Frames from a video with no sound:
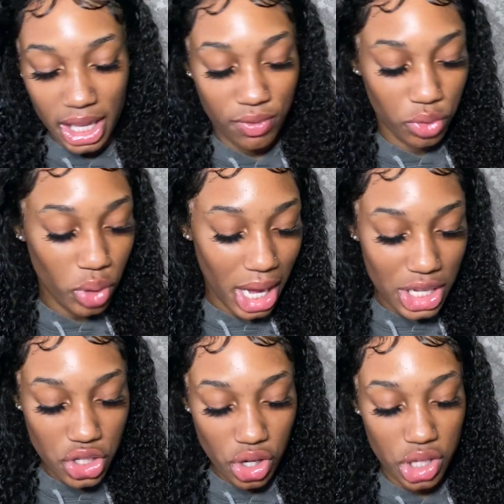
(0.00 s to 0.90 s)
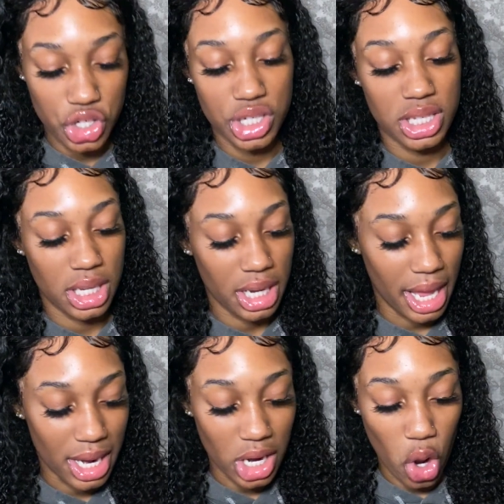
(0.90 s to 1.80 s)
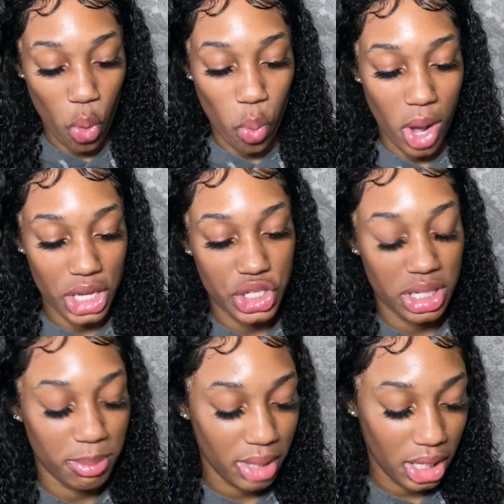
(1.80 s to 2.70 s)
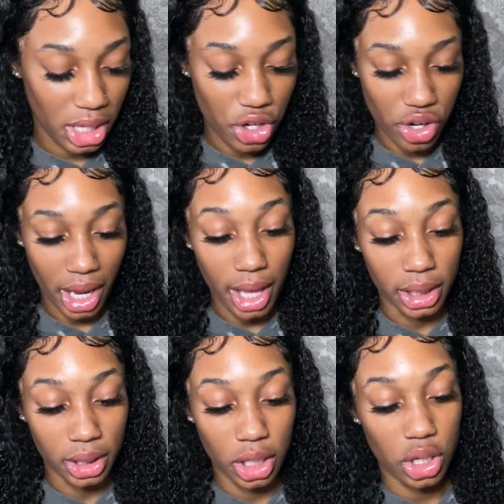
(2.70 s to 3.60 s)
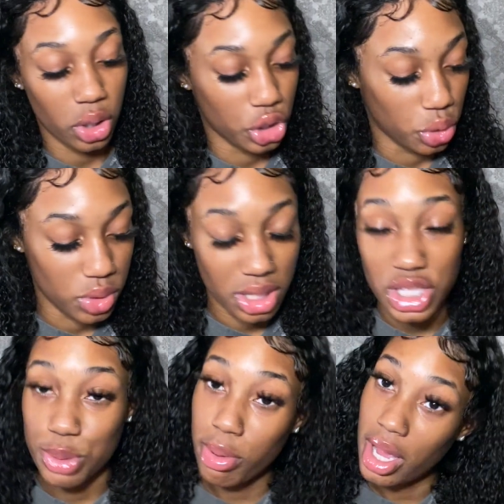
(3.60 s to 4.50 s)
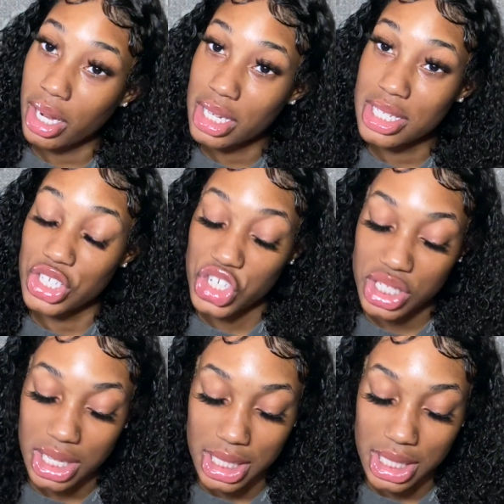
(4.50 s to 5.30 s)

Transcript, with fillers: If you guys are interested in watching me create a look using these products, and just